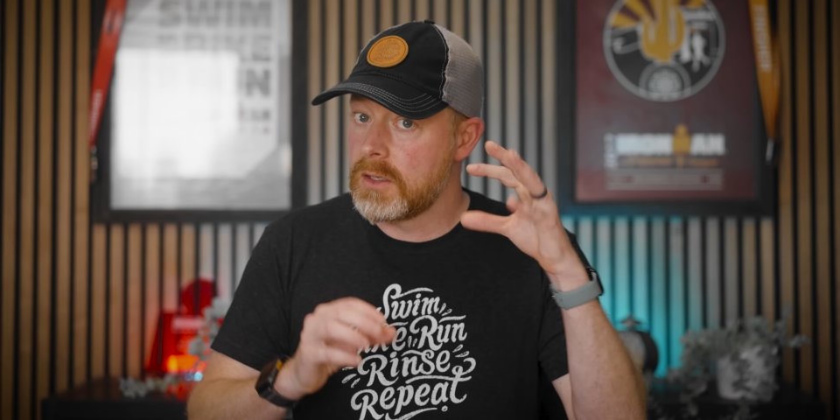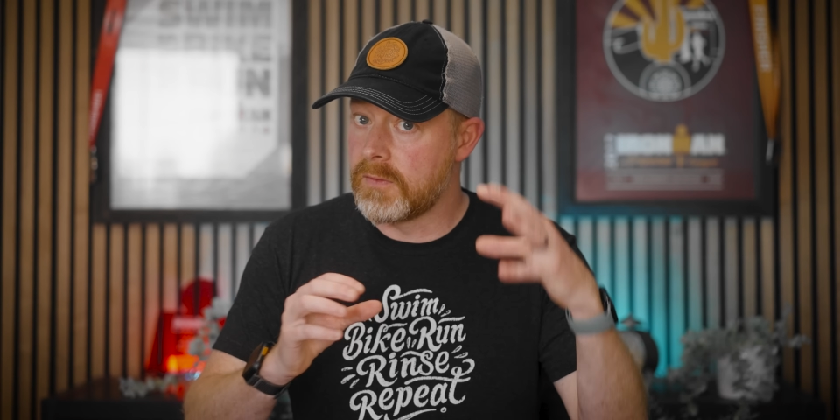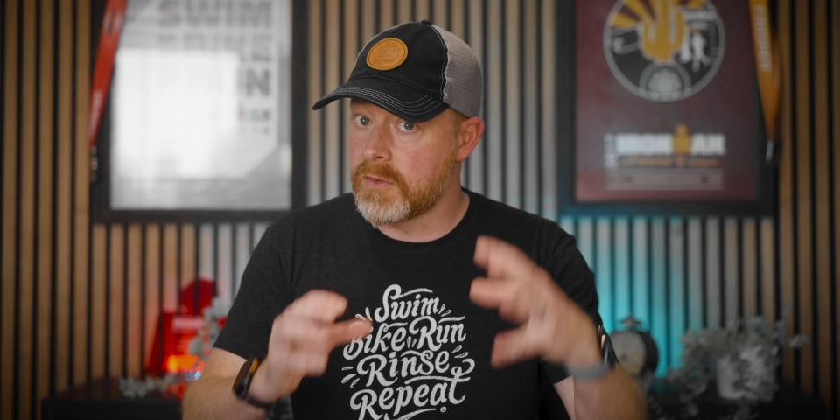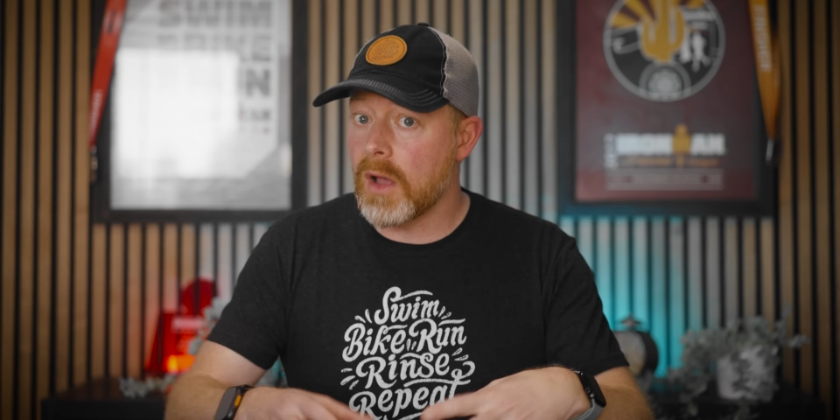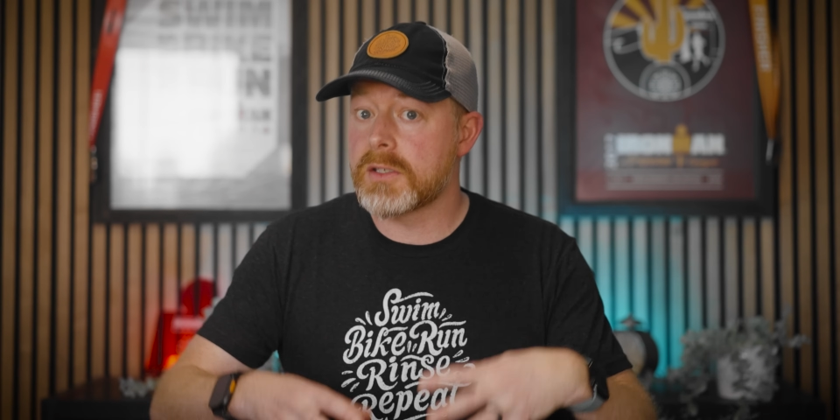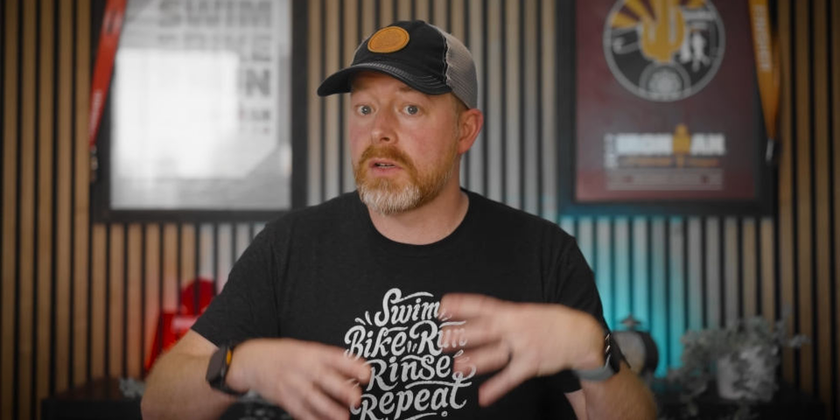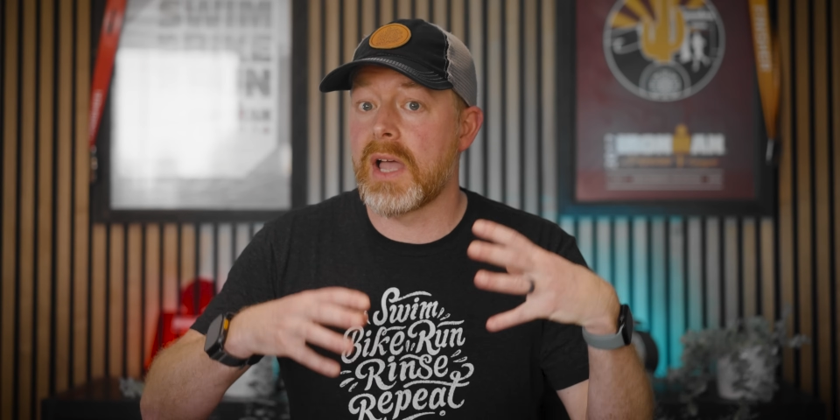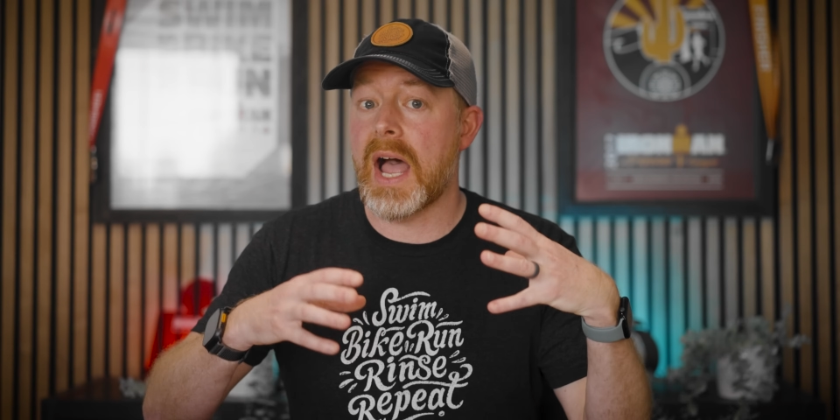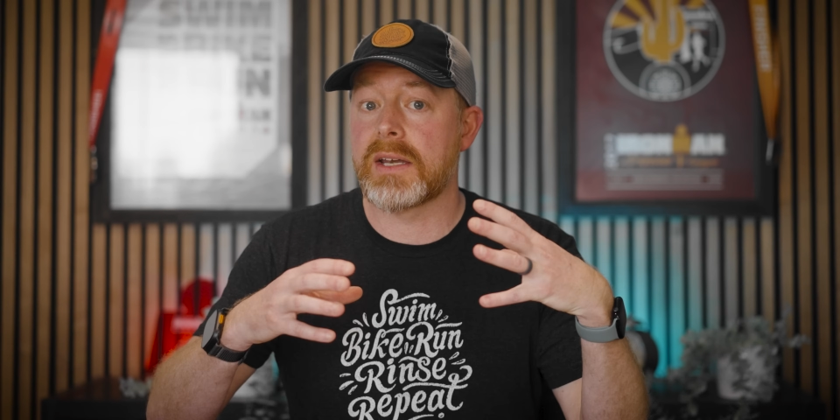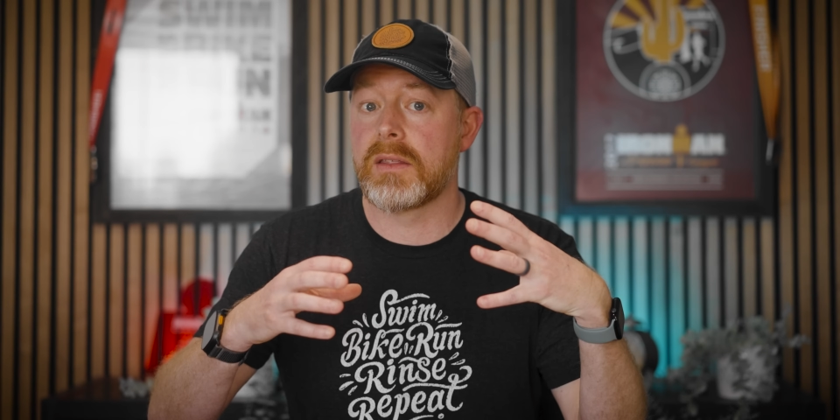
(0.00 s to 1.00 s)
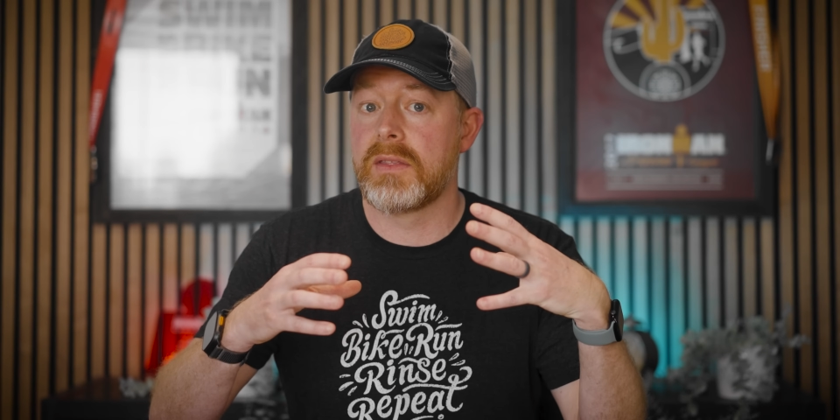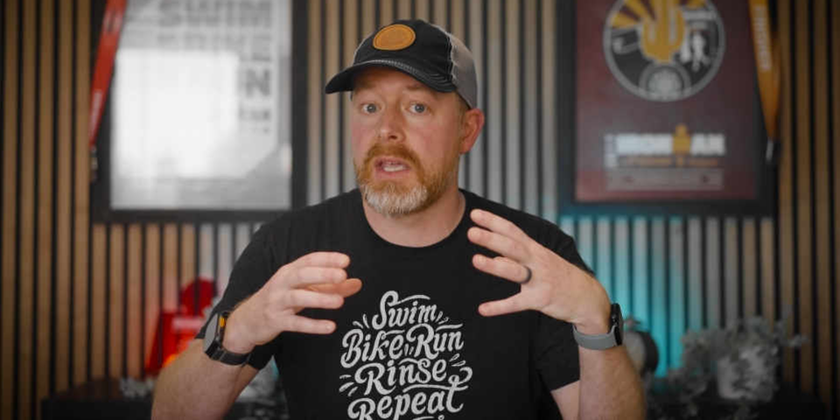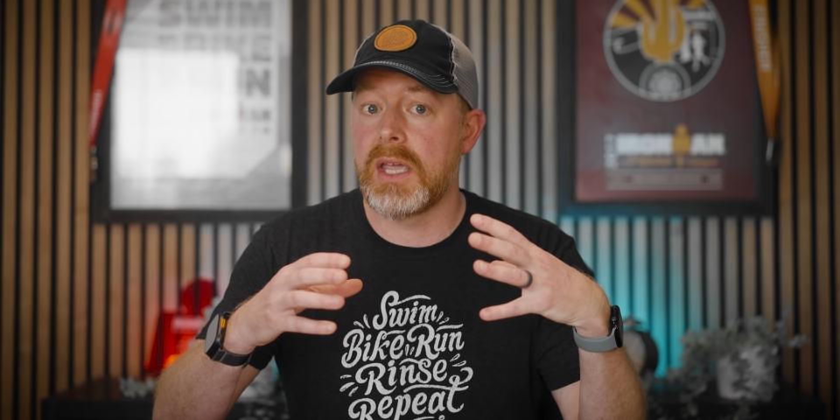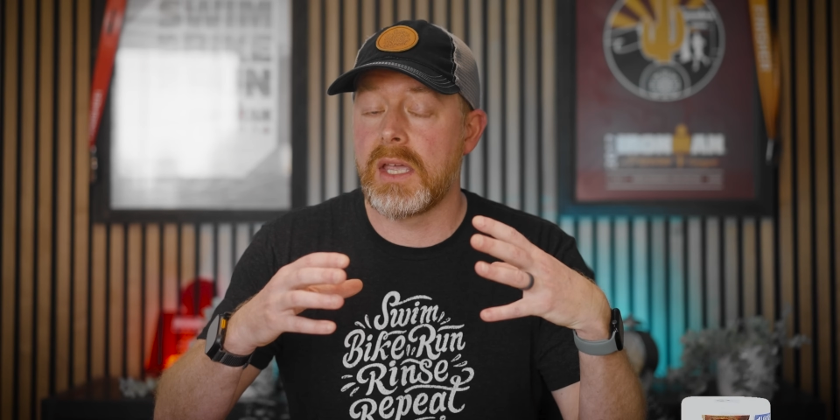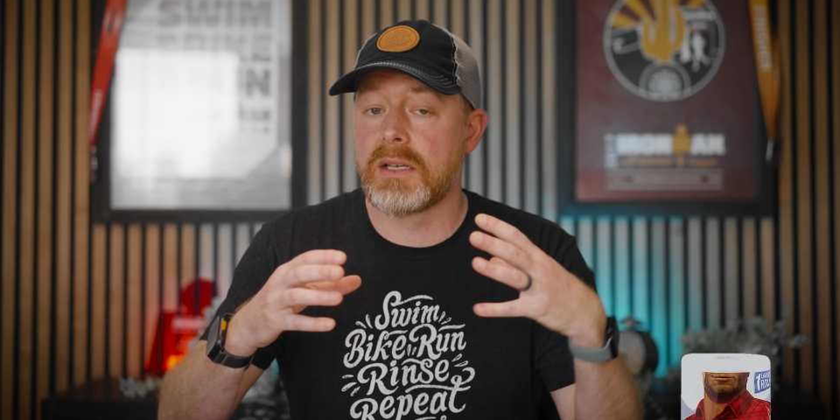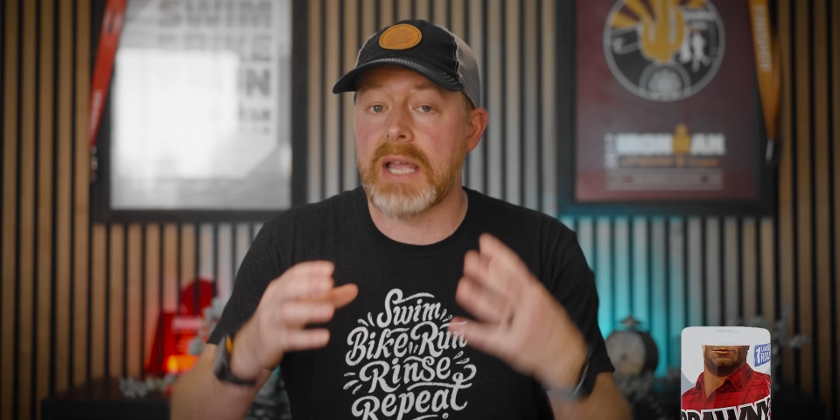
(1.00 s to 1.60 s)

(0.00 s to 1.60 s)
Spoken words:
you've also got the